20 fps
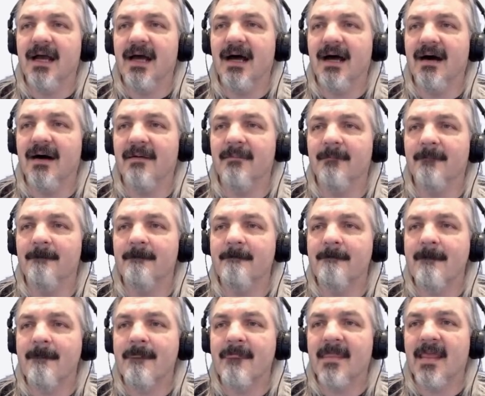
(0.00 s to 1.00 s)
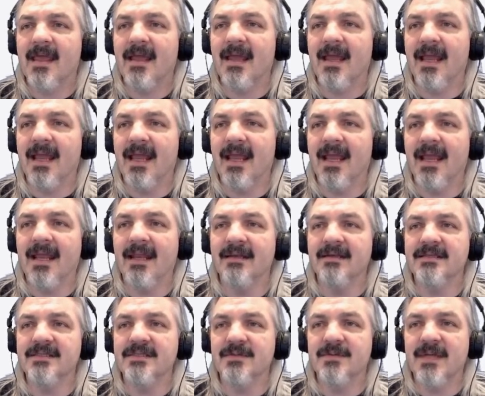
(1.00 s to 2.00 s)

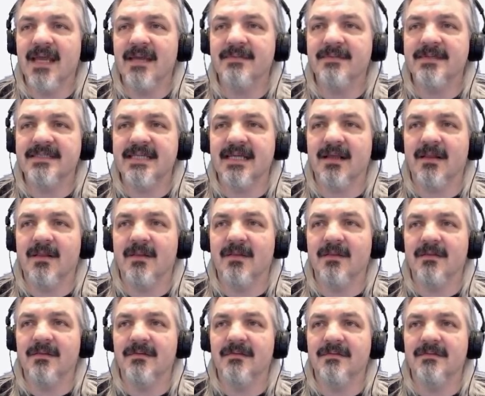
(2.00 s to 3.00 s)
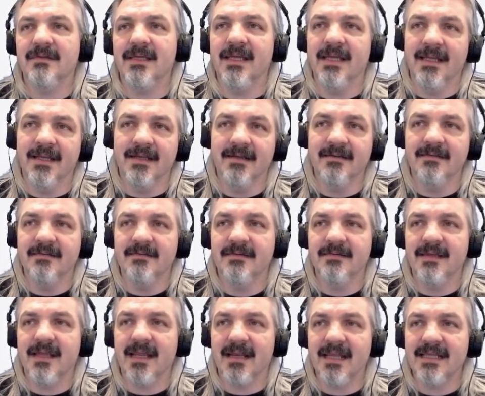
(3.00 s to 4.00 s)
And you have to tell in
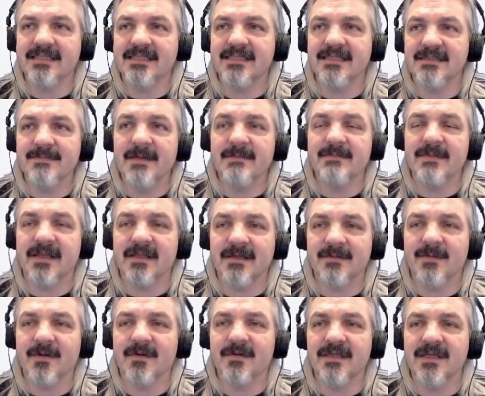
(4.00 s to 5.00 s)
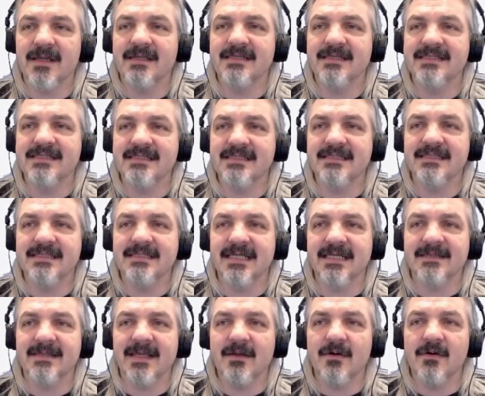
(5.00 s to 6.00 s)
Atlassian's Bitbucket quote, you had to
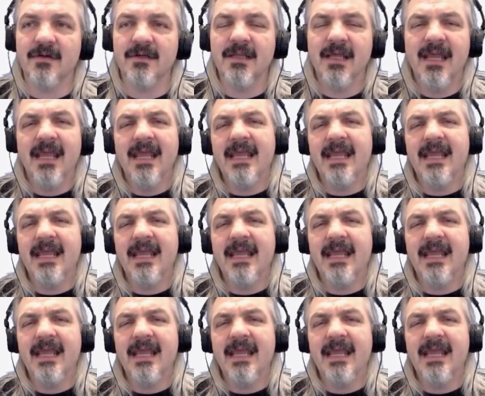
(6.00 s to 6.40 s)
tick that on.